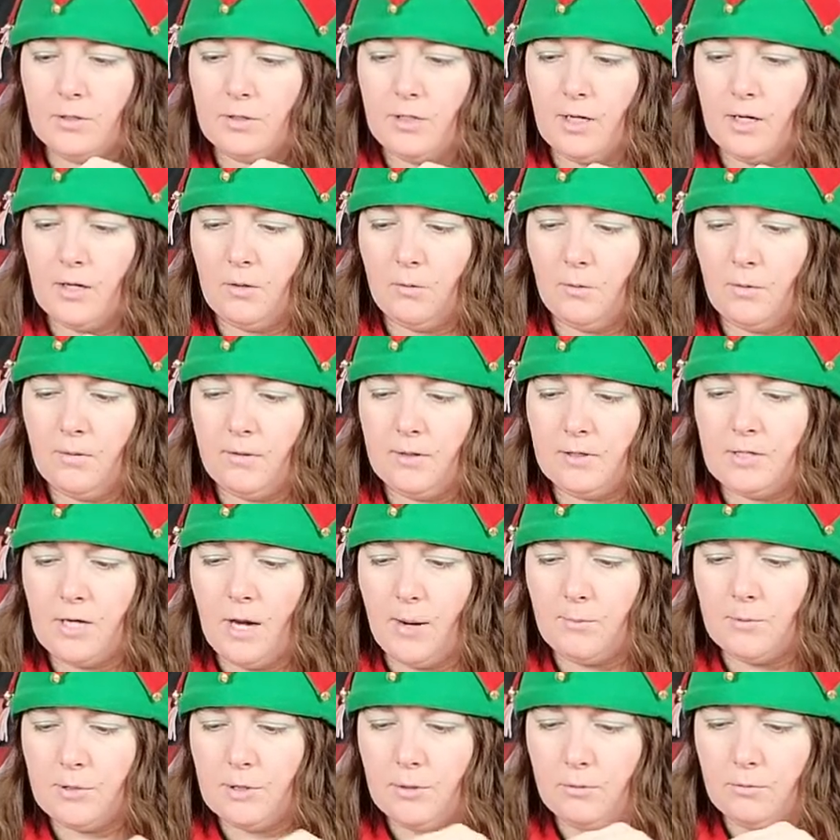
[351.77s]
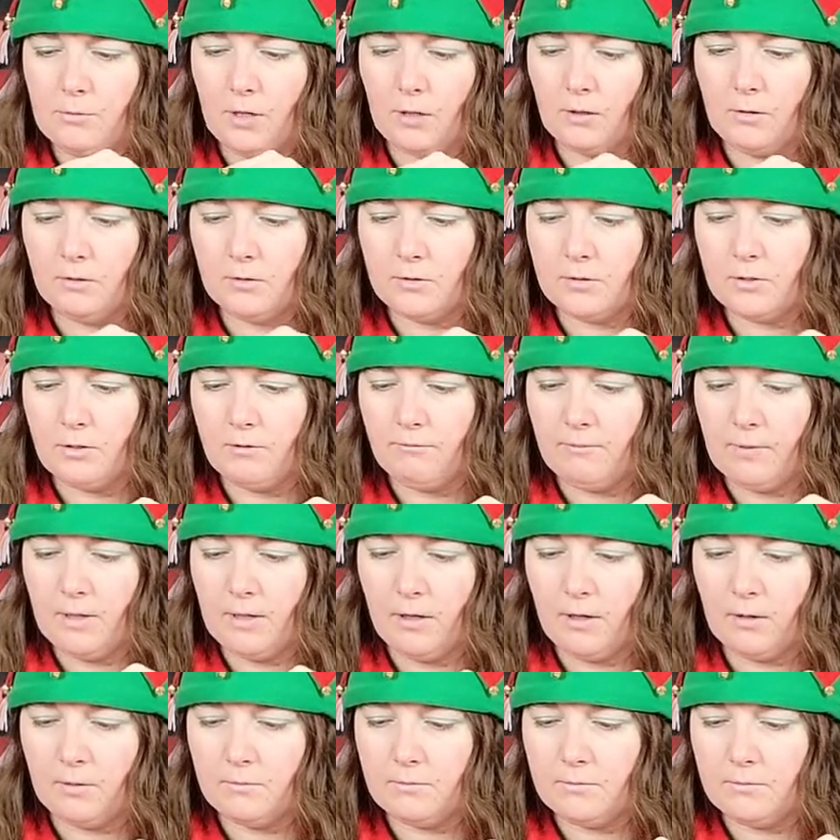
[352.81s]
kind of want the top 2 knuckles of my
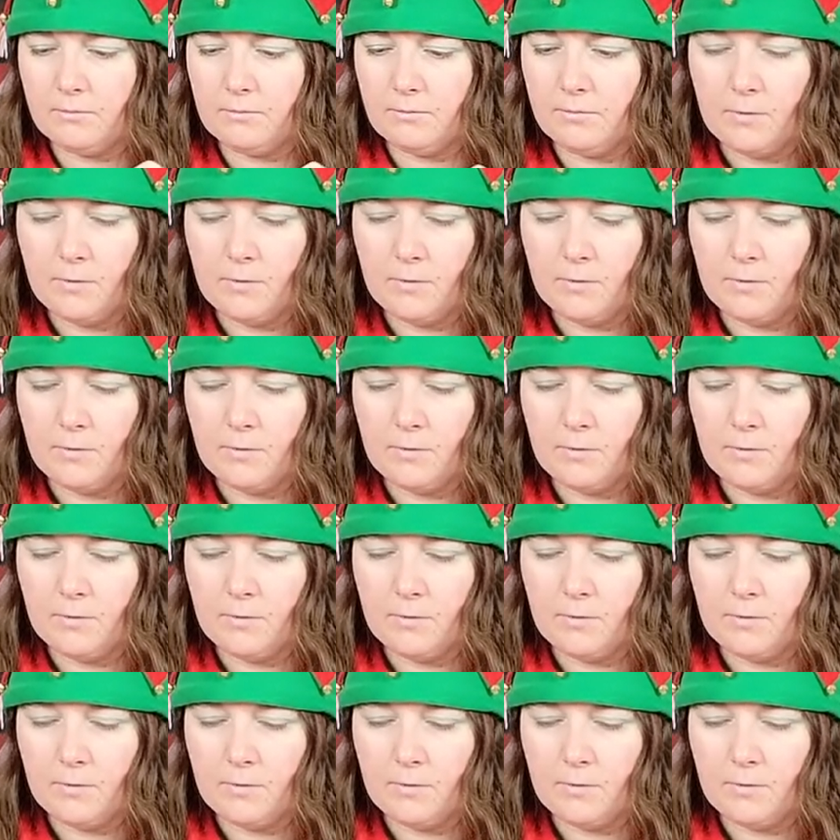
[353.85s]
arm